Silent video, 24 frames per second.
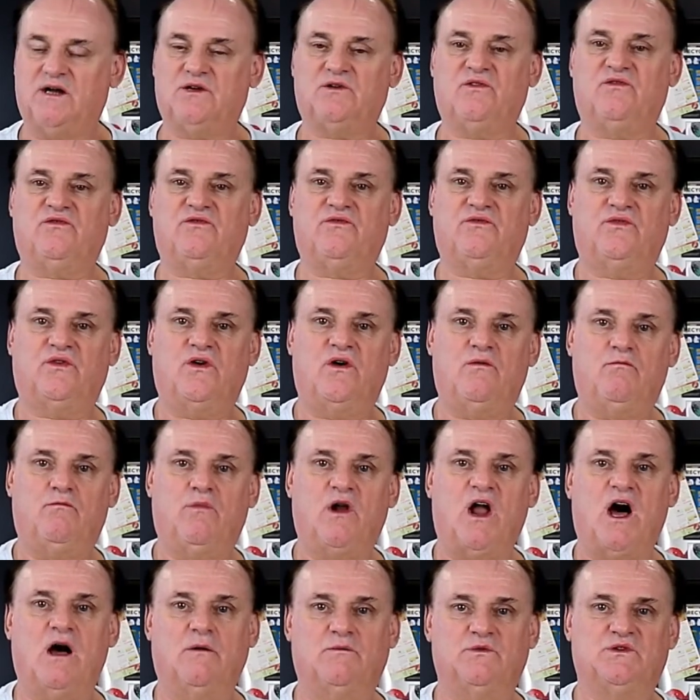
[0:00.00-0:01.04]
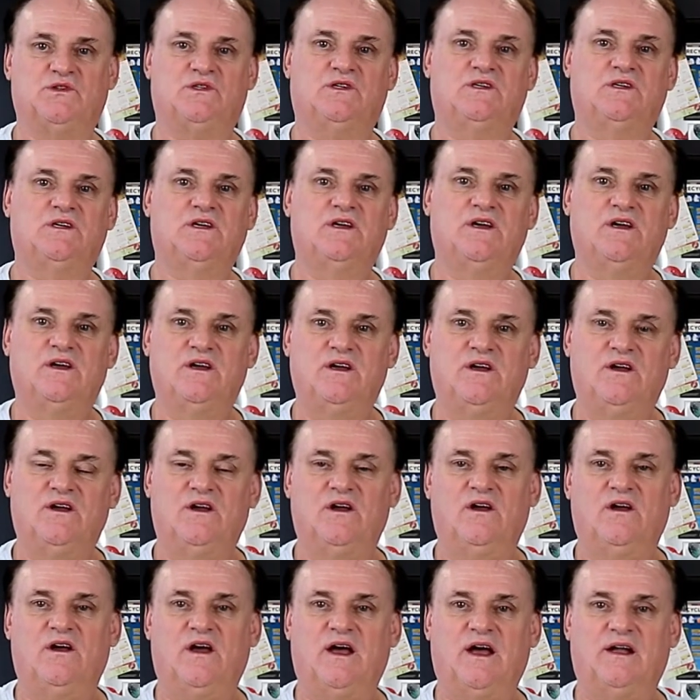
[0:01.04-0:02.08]
of plums,
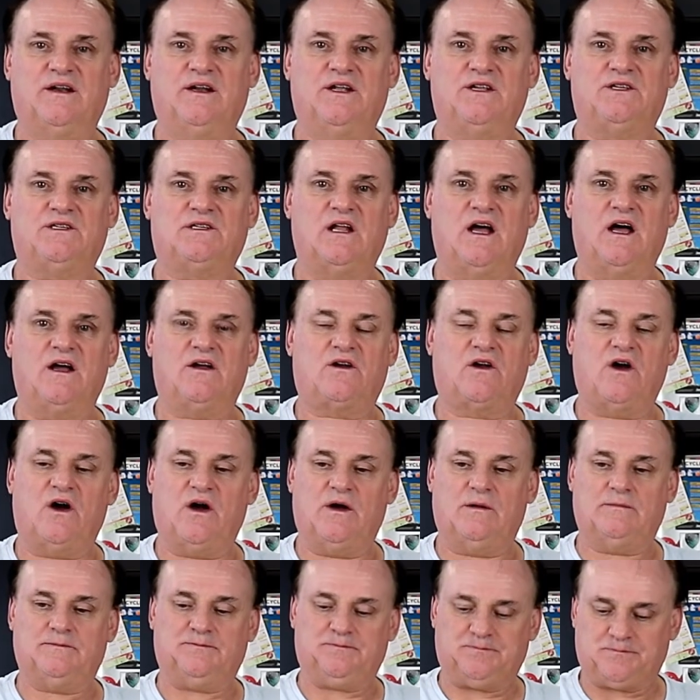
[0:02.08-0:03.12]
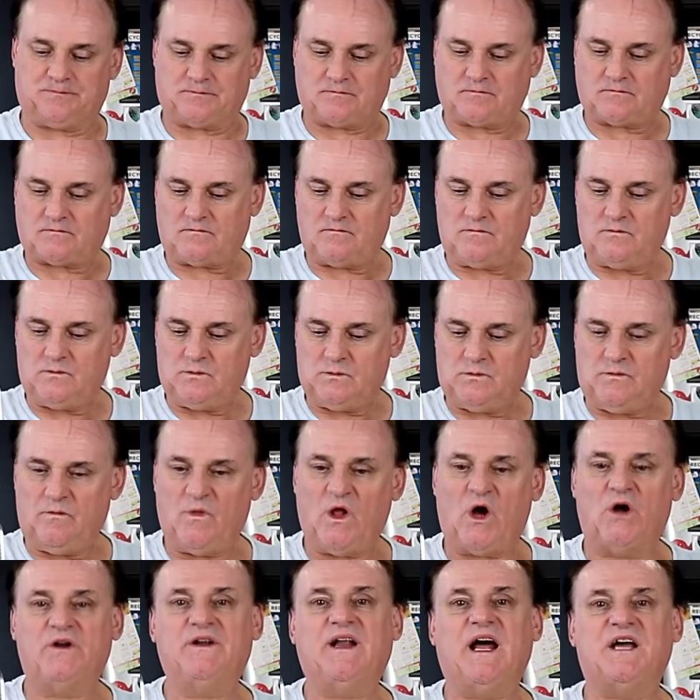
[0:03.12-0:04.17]
and it's like a
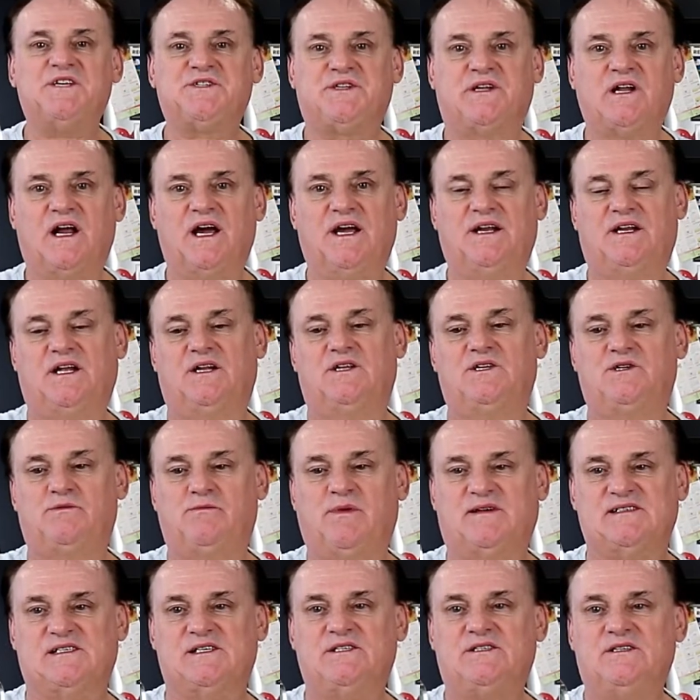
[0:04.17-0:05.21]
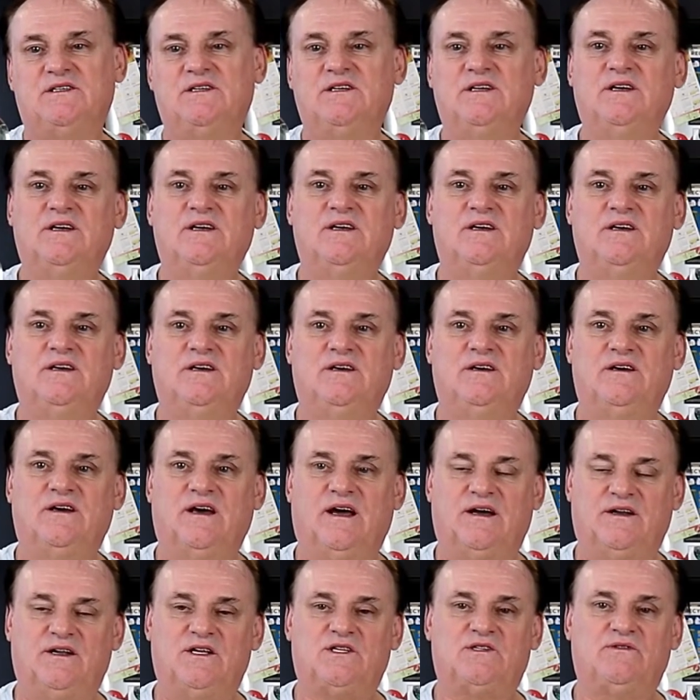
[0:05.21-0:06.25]
distillated spirit,
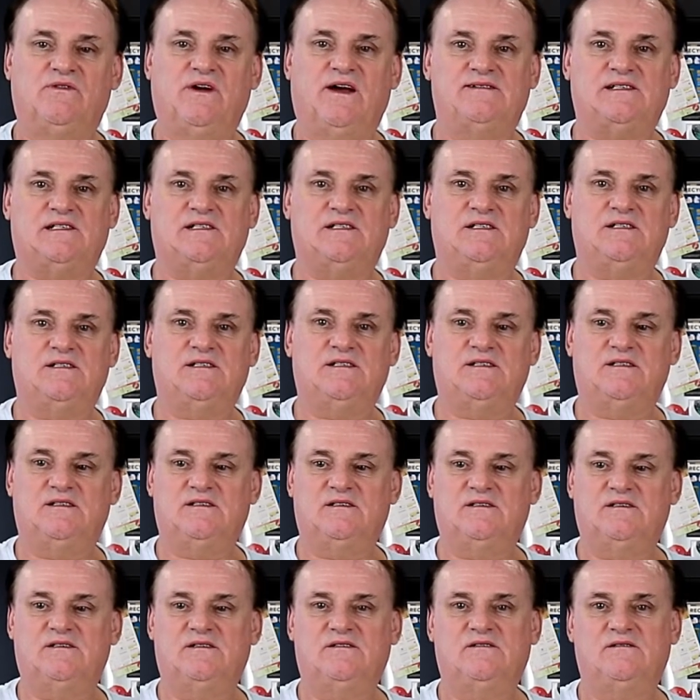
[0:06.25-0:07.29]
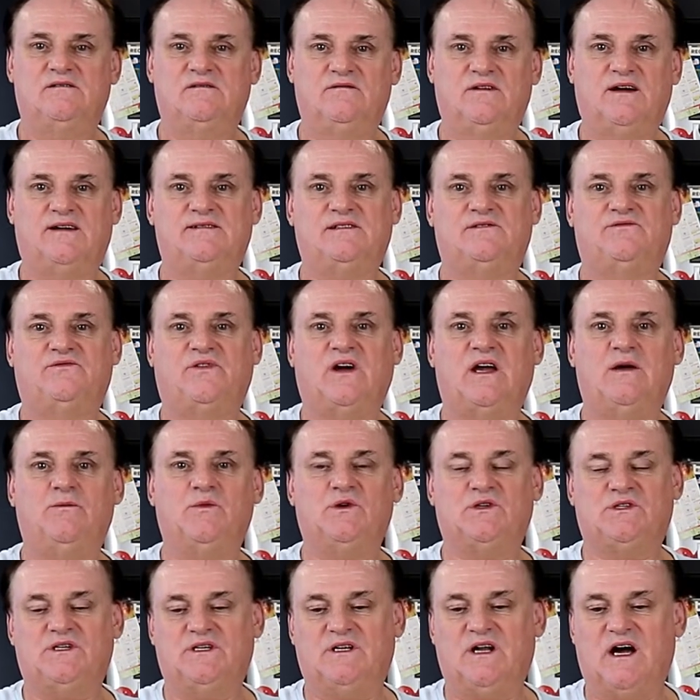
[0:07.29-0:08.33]
and it's very
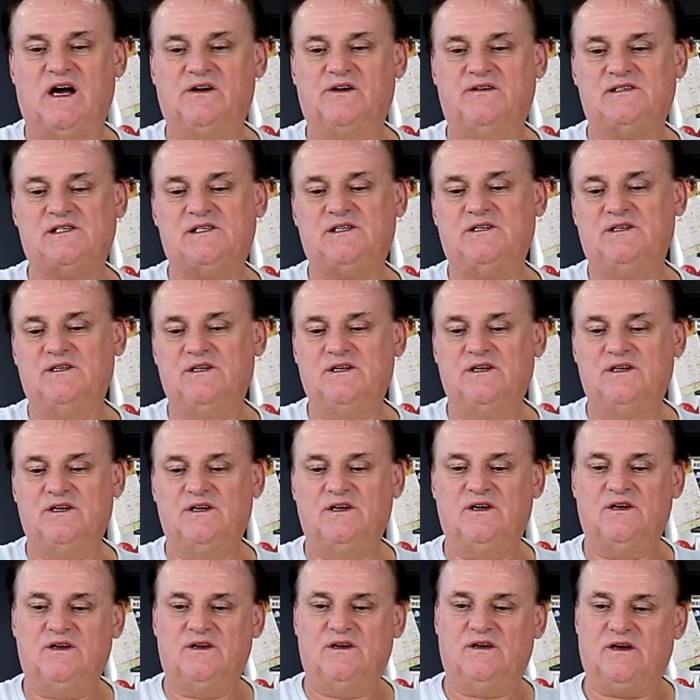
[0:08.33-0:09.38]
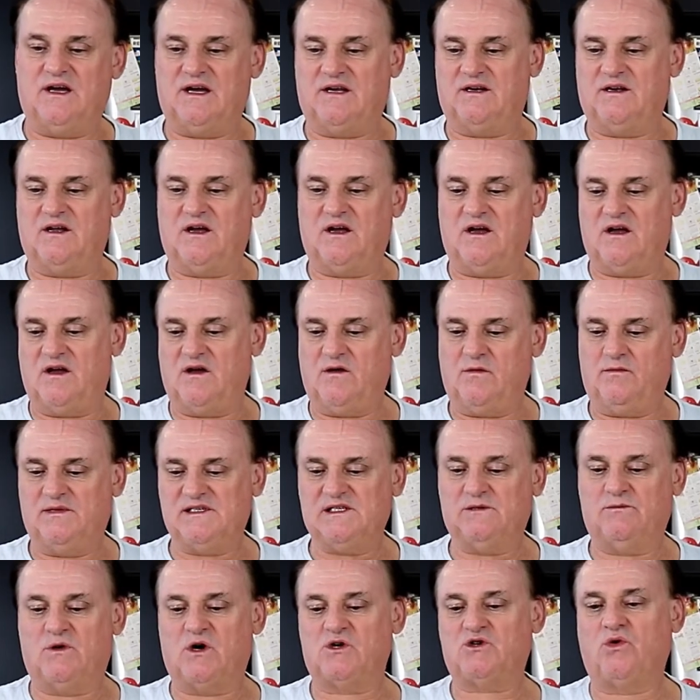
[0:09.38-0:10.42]
famous in Hungary and
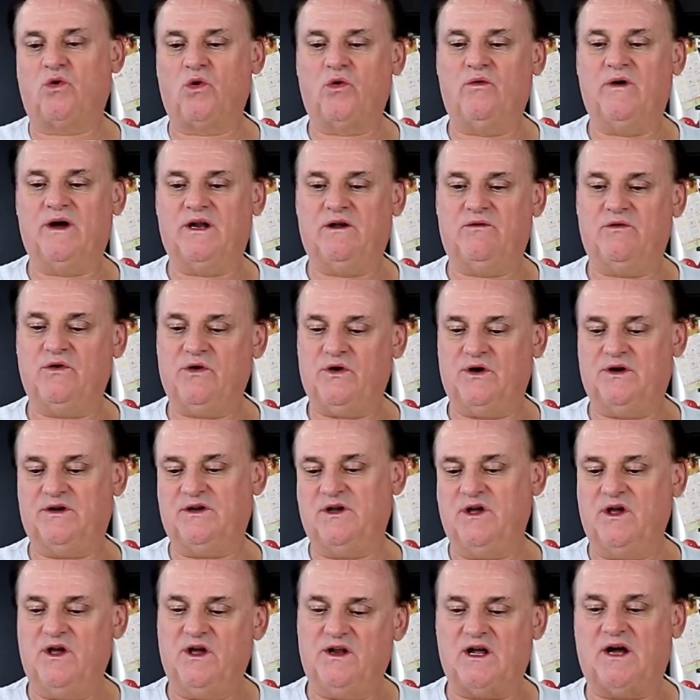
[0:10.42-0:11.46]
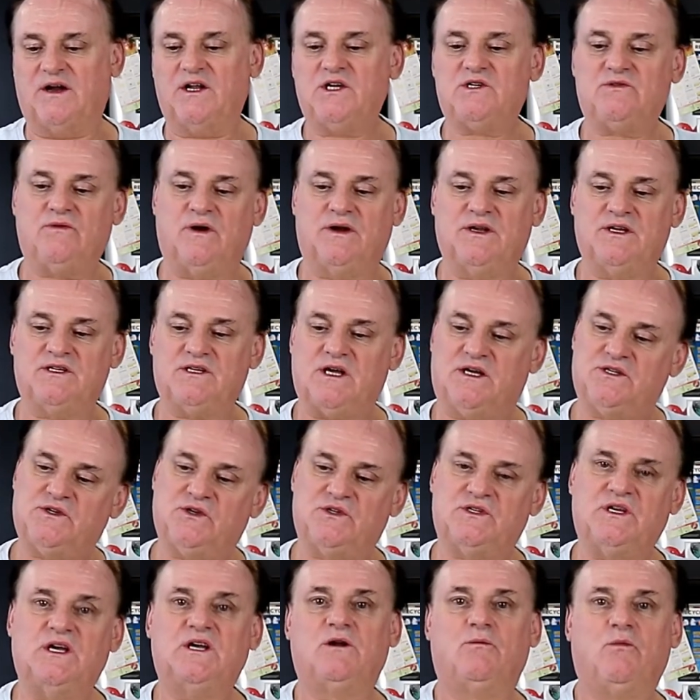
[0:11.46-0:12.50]
pretty much all over the world. Now this one is, as you
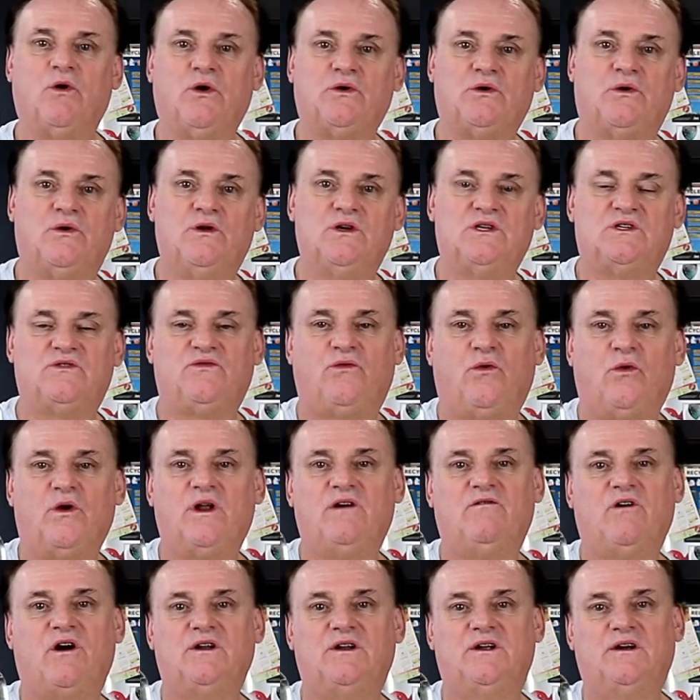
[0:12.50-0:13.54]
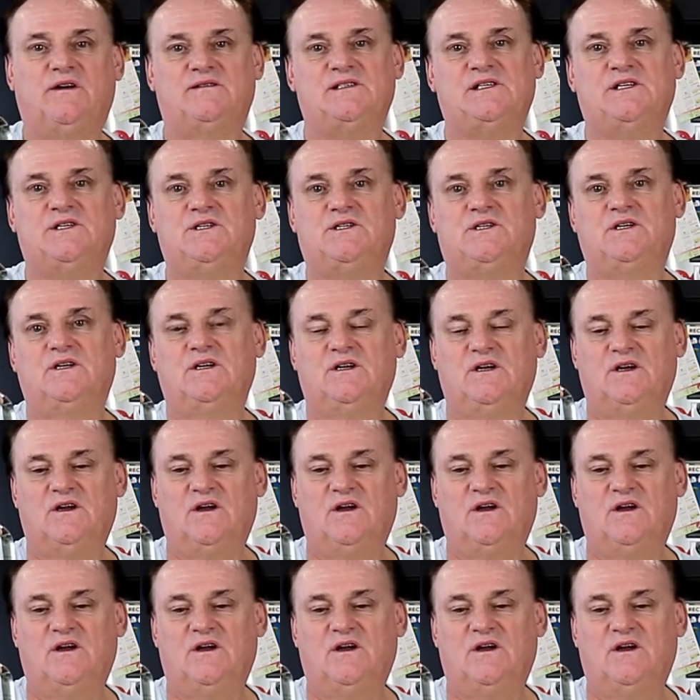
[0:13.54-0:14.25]
see in the bottle, is 41 degrees